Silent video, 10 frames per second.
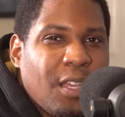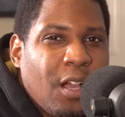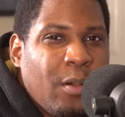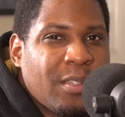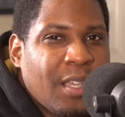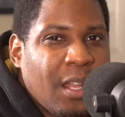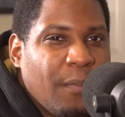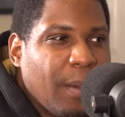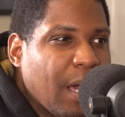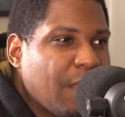They always kind
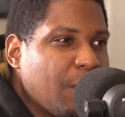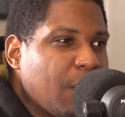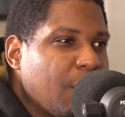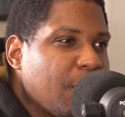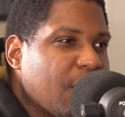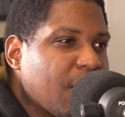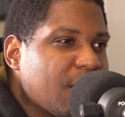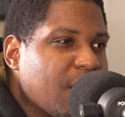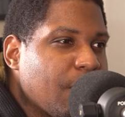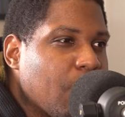of bother me
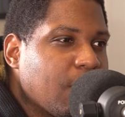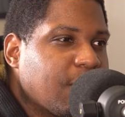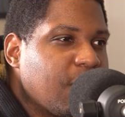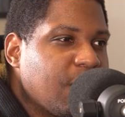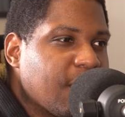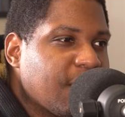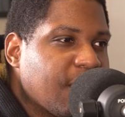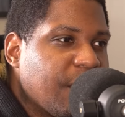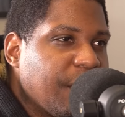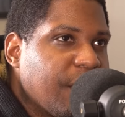because they're mostly
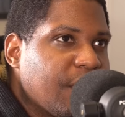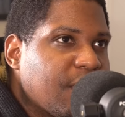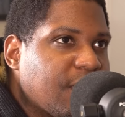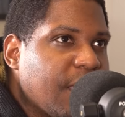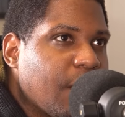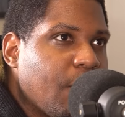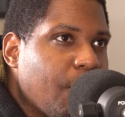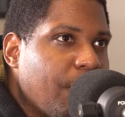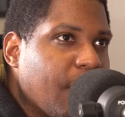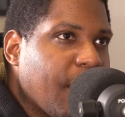just
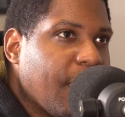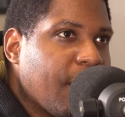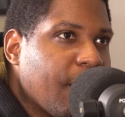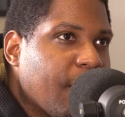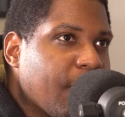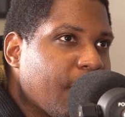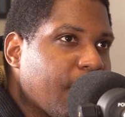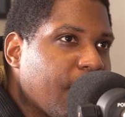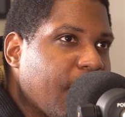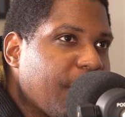single player,
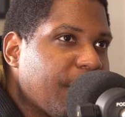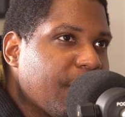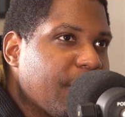like